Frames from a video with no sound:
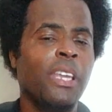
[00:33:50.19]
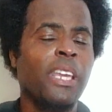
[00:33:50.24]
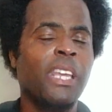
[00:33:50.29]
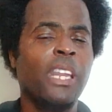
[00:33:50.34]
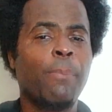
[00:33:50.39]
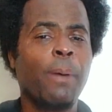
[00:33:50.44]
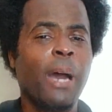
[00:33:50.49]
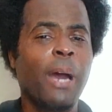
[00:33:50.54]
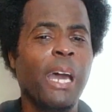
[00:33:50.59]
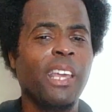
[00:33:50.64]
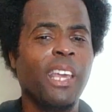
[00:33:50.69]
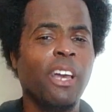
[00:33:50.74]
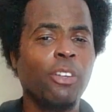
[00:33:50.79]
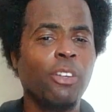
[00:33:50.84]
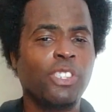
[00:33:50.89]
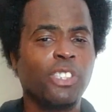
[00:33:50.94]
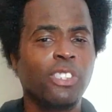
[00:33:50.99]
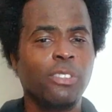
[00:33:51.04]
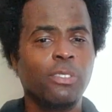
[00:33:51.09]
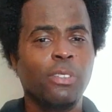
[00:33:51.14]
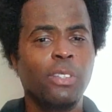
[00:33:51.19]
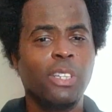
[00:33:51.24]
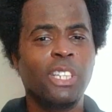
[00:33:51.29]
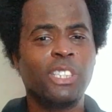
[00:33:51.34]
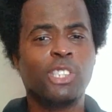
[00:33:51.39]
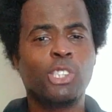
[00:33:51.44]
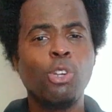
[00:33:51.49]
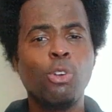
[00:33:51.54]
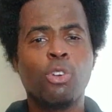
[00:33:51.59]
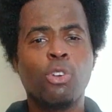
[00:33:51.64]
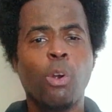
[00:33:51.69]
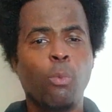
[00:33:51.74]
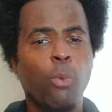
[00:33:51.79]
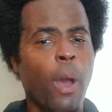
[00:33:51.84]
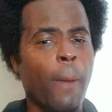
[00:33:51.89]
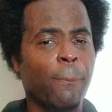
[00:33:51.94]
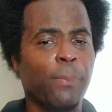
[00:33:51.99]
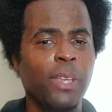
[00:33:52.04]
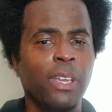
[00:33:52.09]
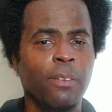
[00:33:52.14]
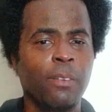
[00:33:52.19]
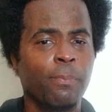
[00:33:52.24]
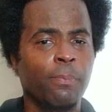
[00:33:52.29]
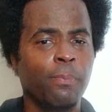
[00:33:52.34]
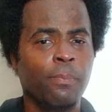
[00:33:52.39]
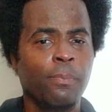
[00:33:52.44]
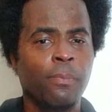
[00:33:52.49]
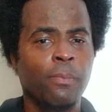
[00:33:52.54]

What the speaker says: anybody else is too corrupted.